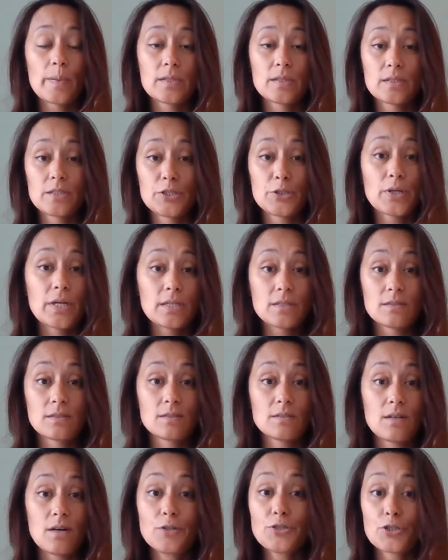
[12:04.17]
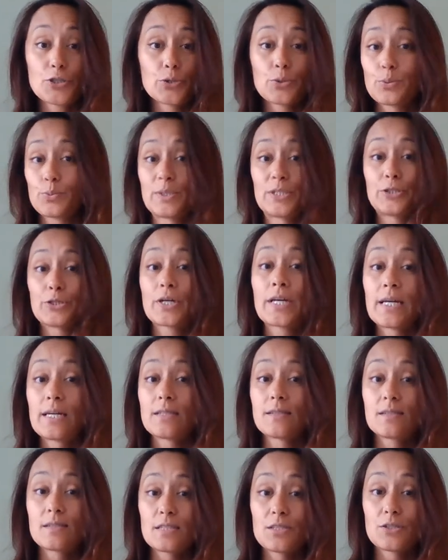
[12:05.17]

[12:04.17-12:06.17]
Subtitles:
and you can also do it with your kids.